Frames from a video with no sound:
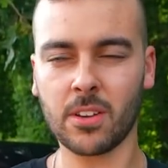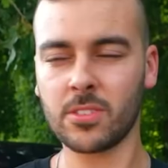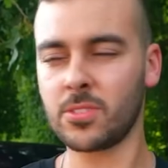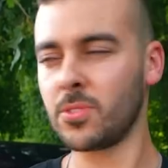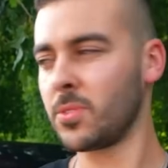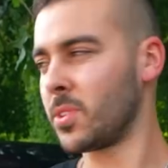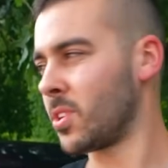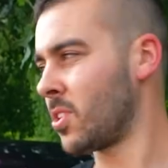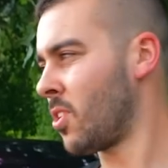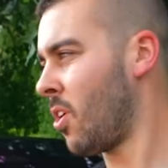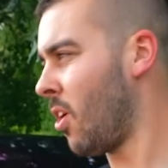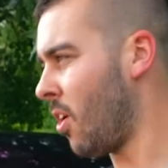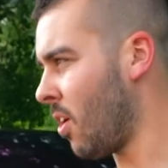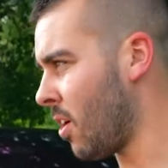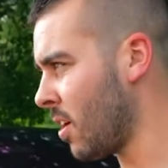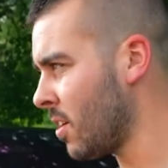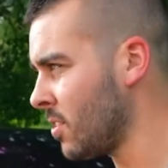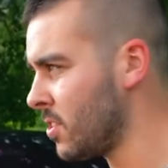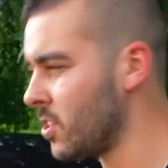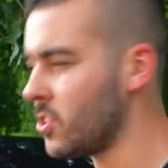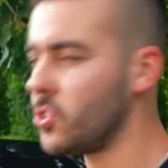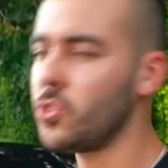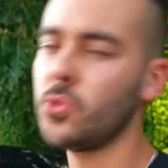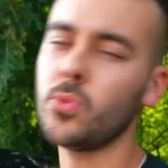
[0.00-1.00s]
So the car,
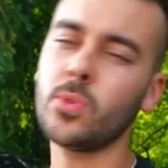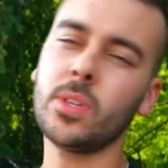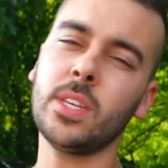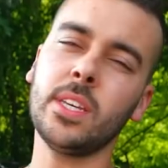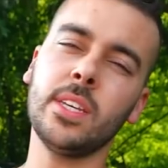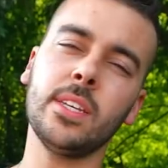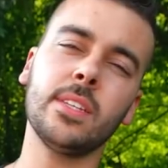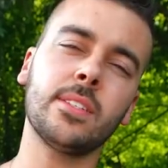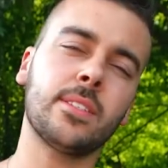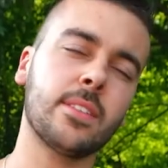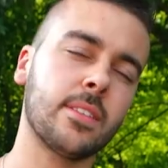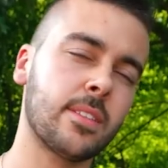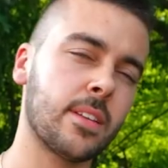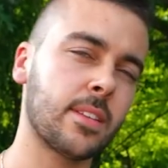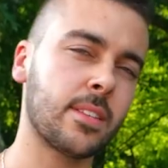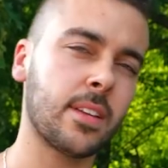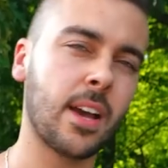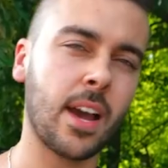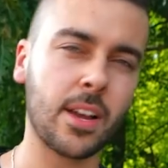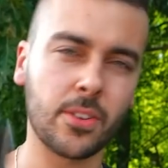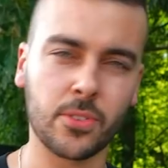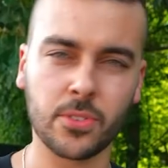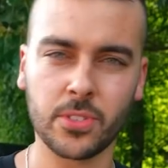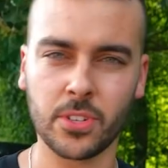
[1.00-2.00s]
the 2 keys, the
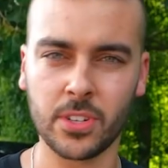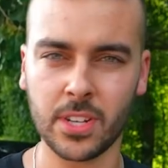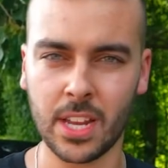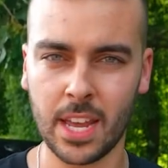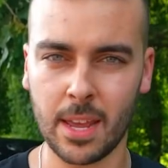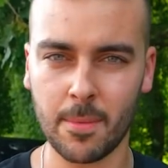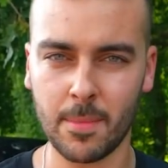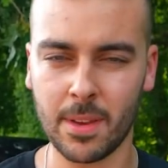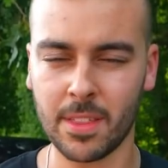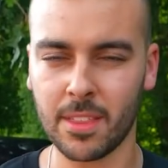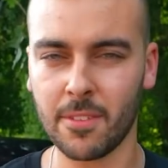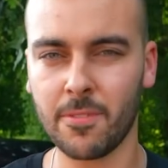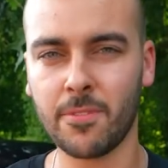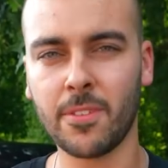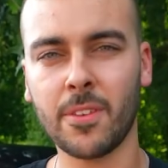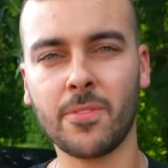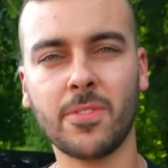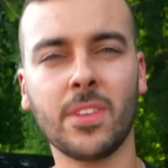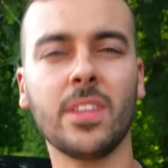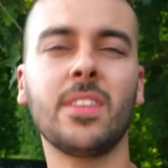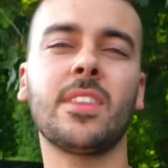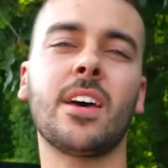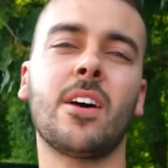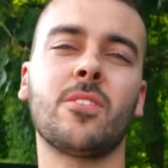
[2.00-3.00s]
title in your name, and the
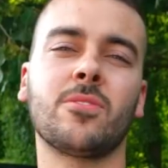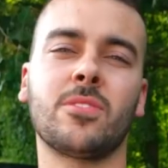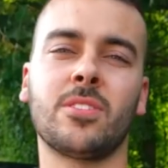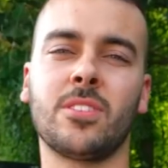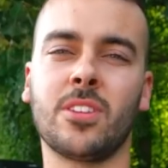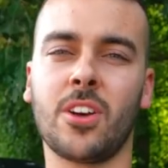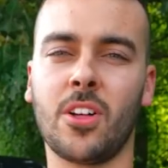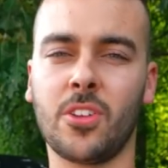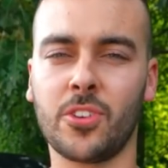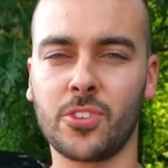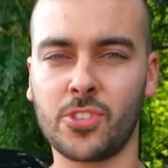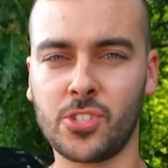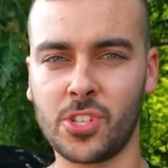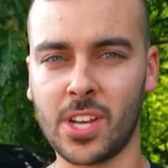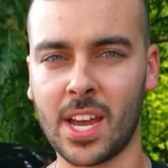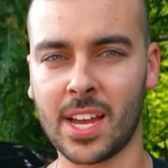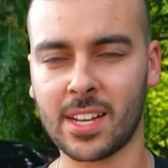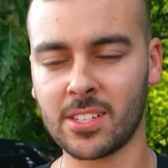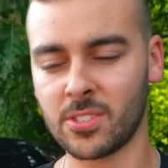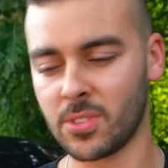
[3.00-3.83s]
$50,000 check.